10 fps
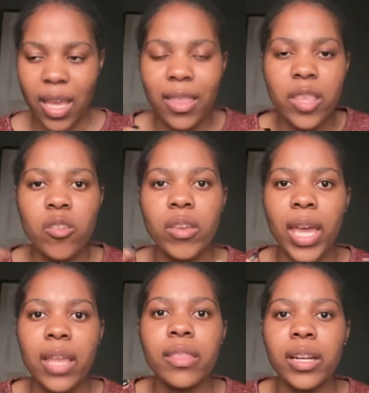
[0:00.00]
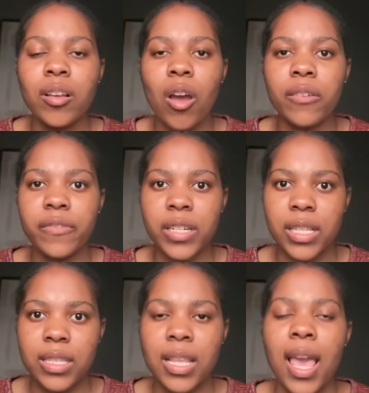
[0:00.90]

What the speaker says: And then you gain that confidence.